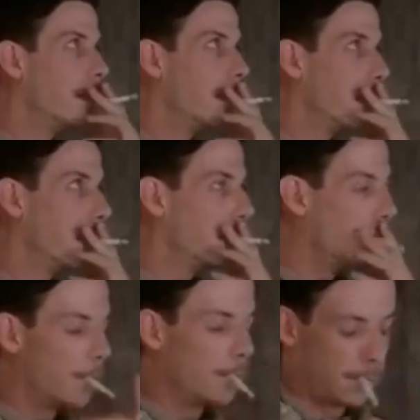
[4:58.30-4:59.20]
Although
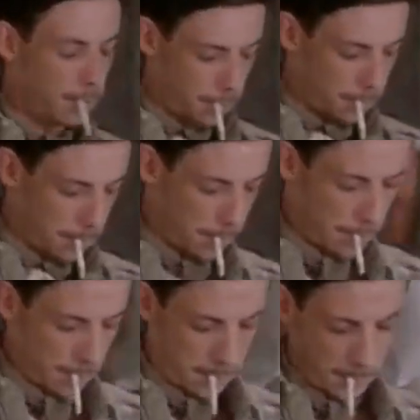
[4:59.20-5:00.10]
John still has
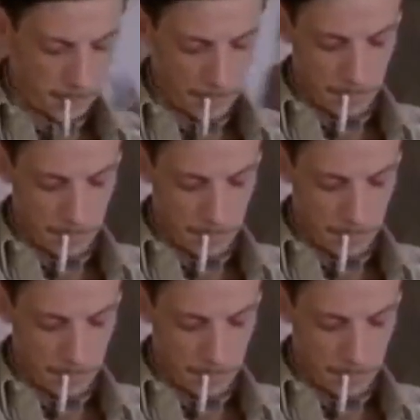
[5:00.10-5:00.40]
plans to be with